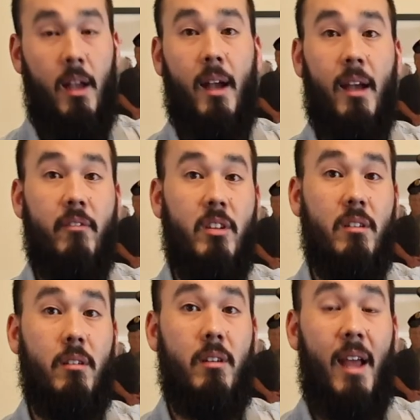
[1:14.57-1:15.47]
I have the
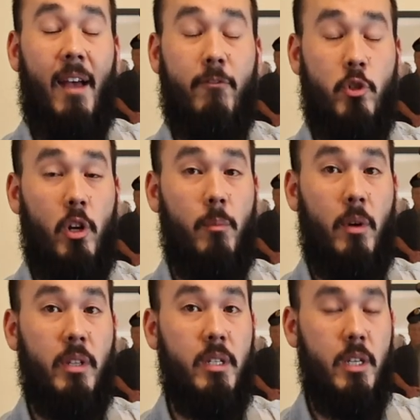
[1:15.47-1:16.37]
F sharp
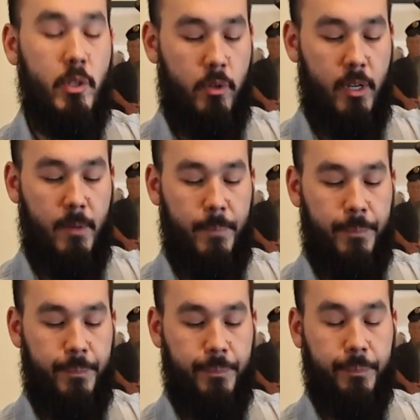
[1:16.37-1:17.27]
on the D string,
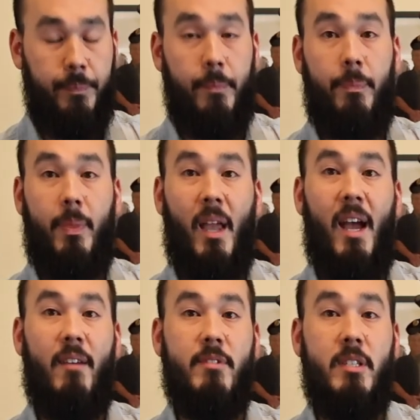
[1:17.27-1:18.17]

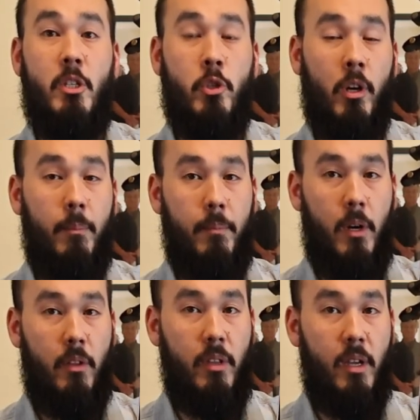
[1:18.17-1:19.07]
I have C sharp
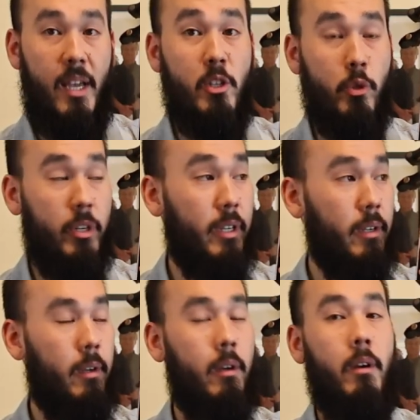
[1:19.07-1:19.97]
on the A string,
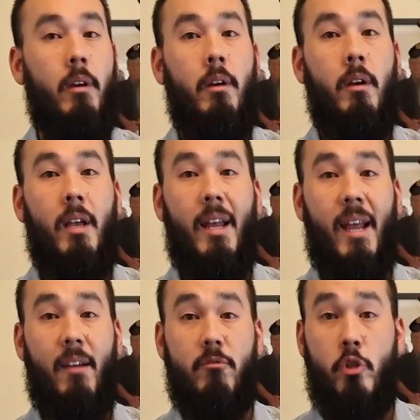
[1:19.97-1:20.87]
and I
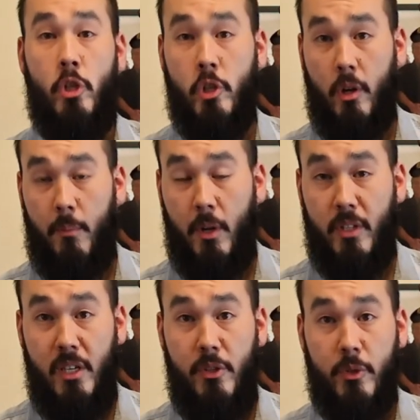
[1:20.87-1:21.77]
have G sharp on
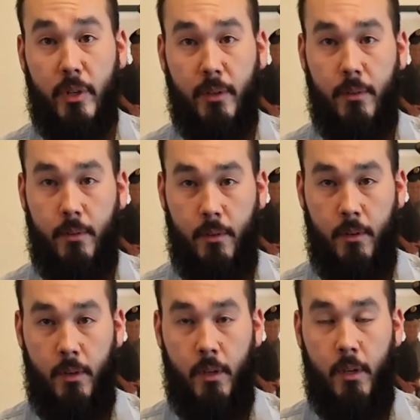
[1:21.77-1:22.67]
the E string.
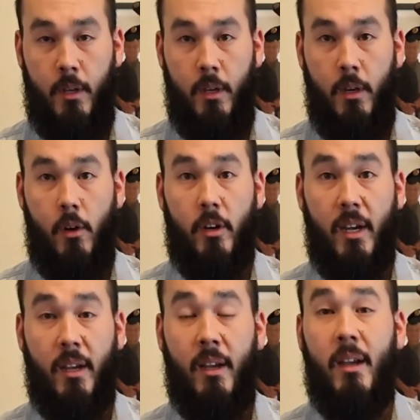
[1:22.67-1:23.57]

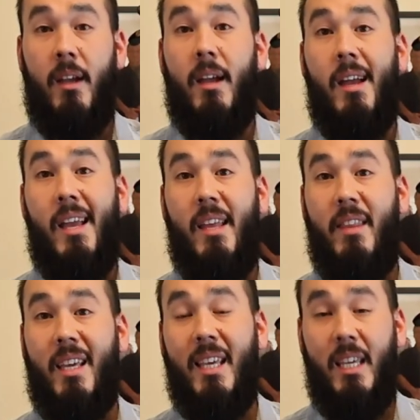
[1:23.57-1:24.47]
Okay? In
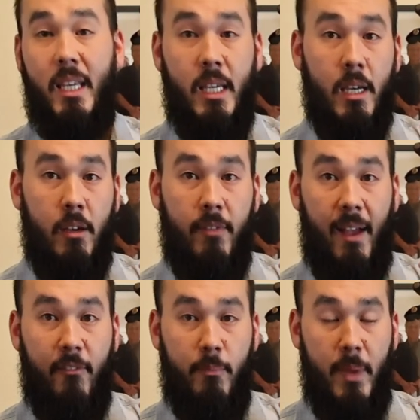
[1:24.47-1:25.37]
the key of F